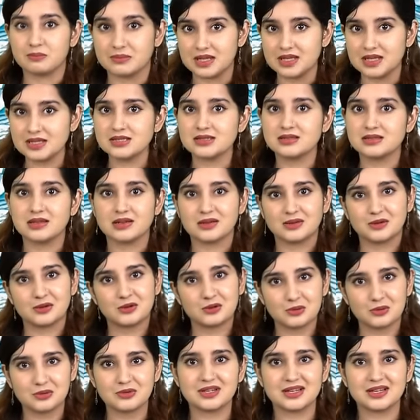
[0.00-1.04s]
this, the
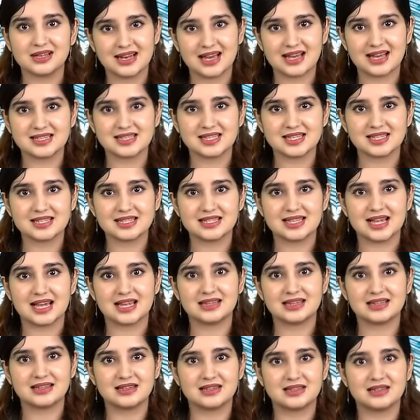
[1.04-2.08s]
crew realizes
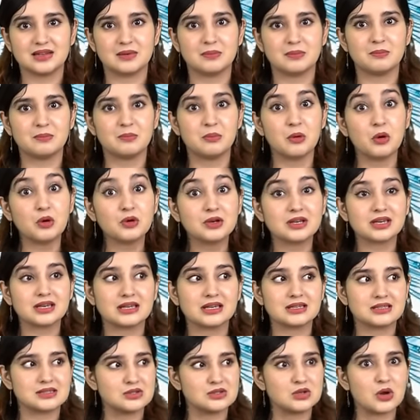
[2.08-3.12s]
that the book
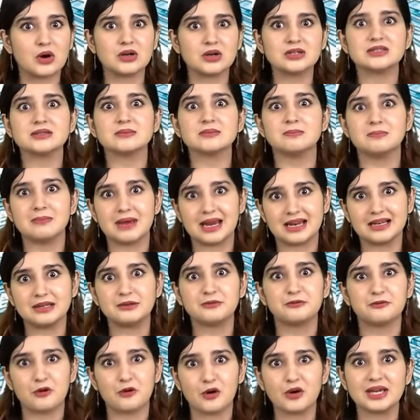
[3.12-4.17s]
is not meant
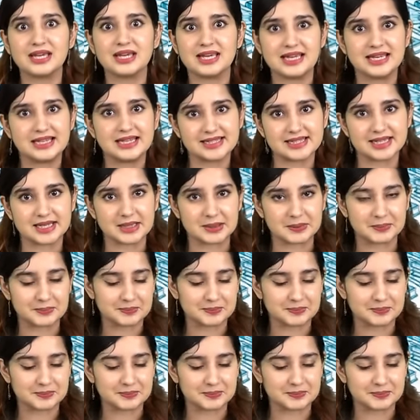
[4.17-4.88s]
for eating.